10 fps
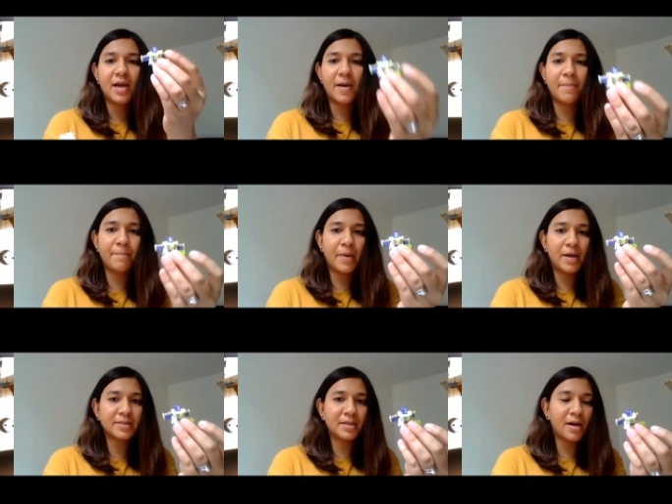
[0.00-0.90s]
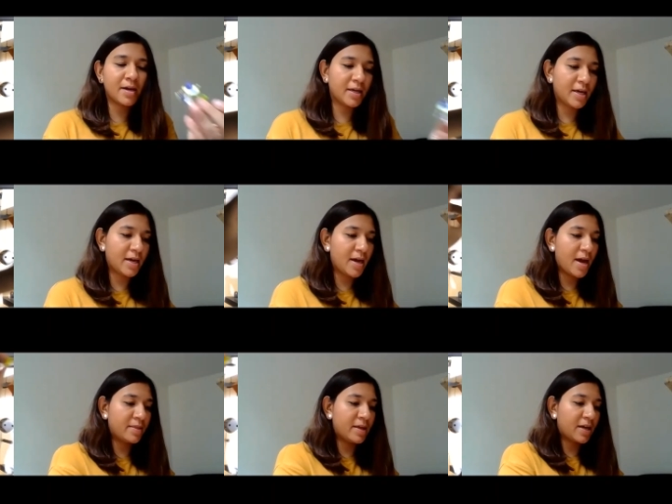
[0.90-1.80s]
and Buzz Lightyear,
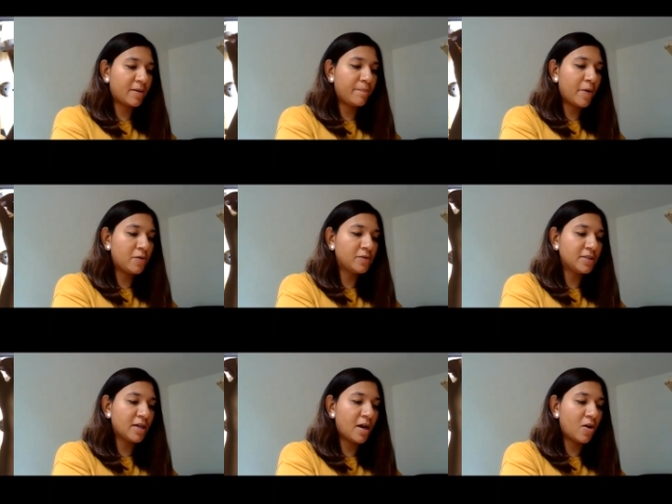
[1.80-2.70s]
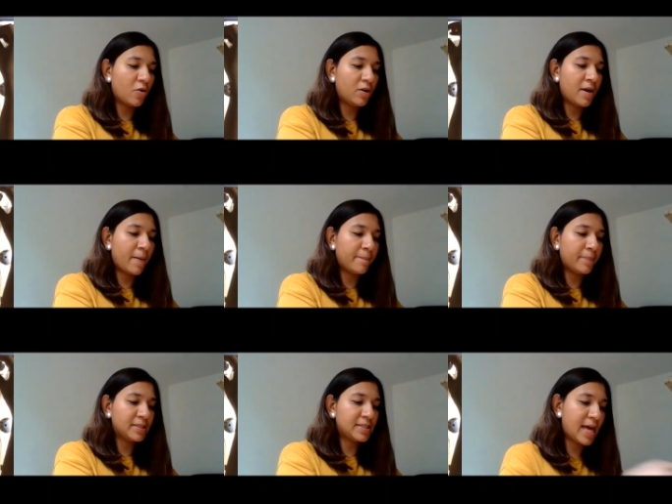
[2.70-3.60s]
and they can both start on
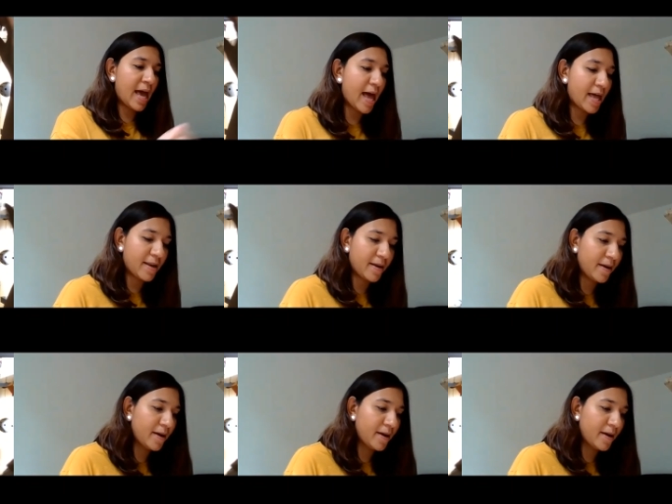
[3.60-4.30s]
number 10.